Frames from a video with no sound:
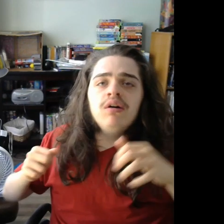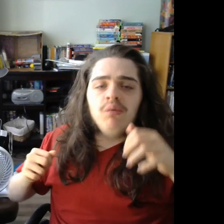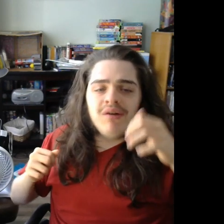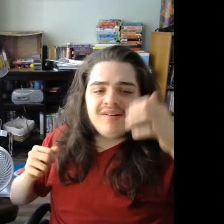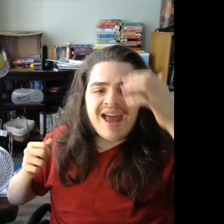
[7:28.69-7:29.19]

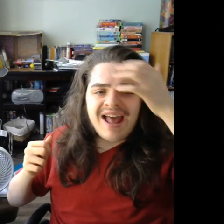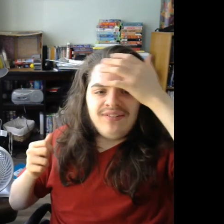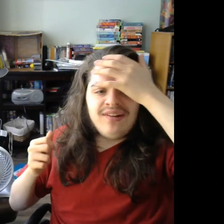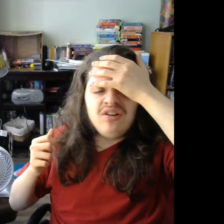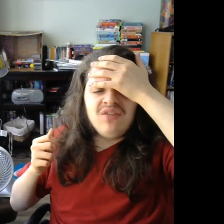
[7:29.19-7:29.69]
which
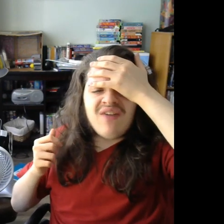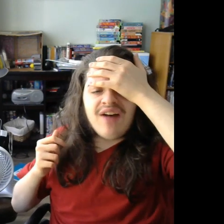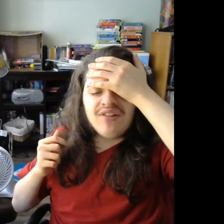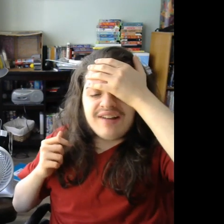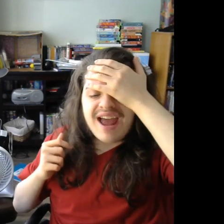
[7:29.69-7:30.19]
has the
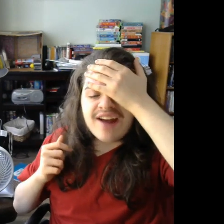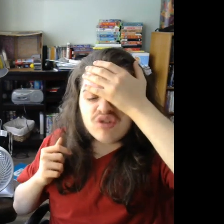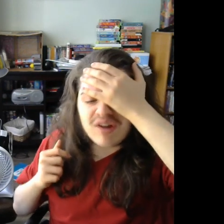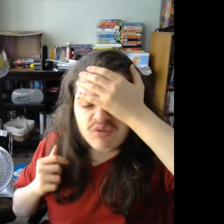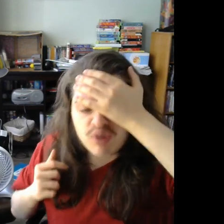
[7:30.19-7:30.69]
2000 Dash
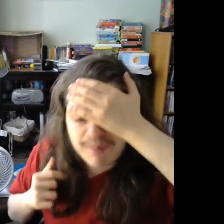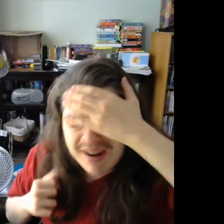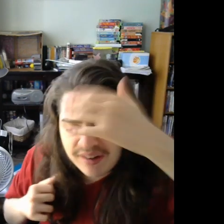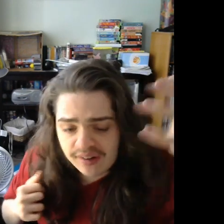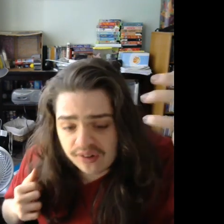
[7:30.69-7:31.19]

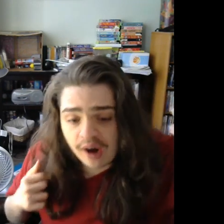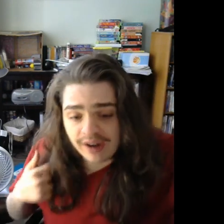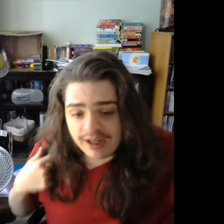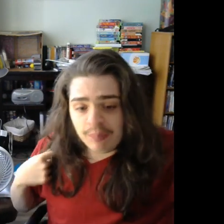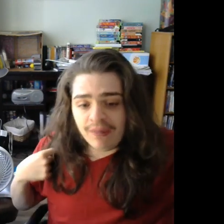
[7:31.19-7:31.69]
Transformations
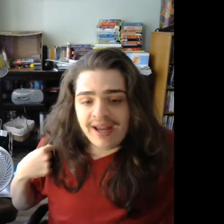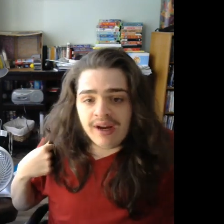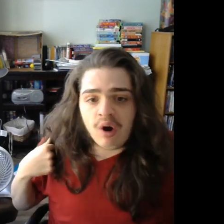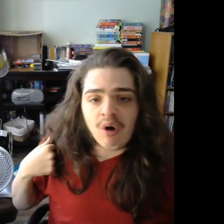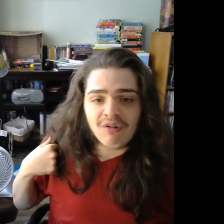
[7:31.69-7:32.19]
audio
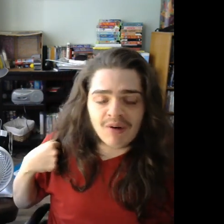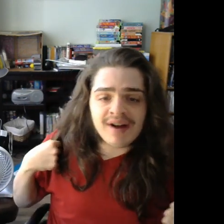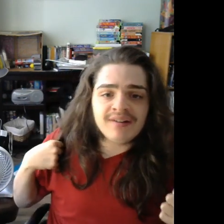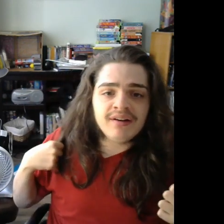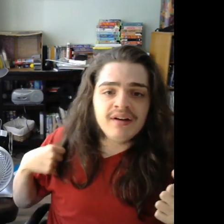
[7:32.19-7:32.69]
playing over
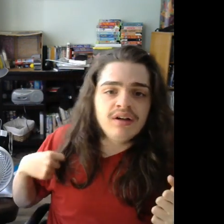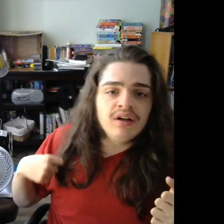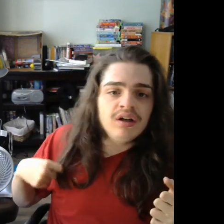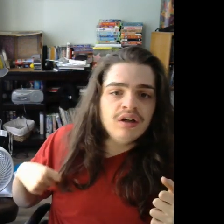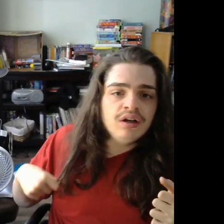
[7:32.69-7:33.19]
it.
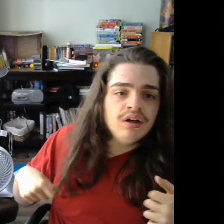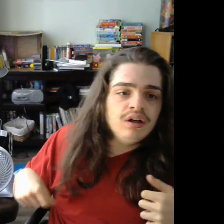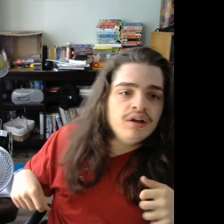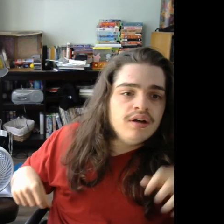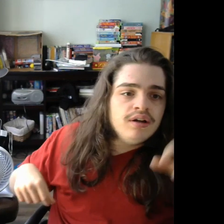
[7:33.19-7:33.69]

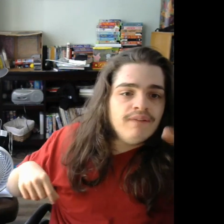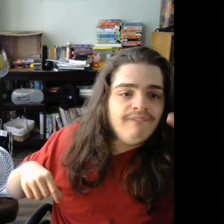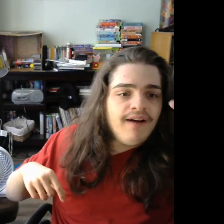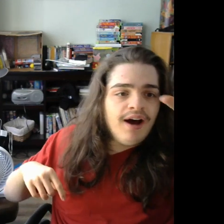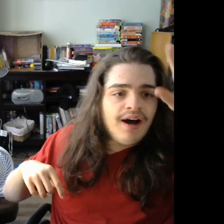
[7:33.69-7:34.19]

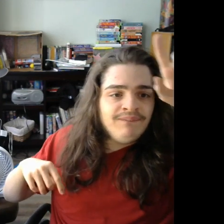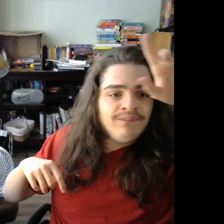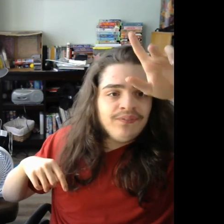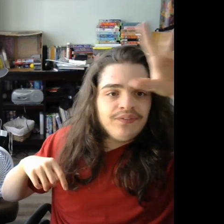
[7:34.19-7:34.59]
Um,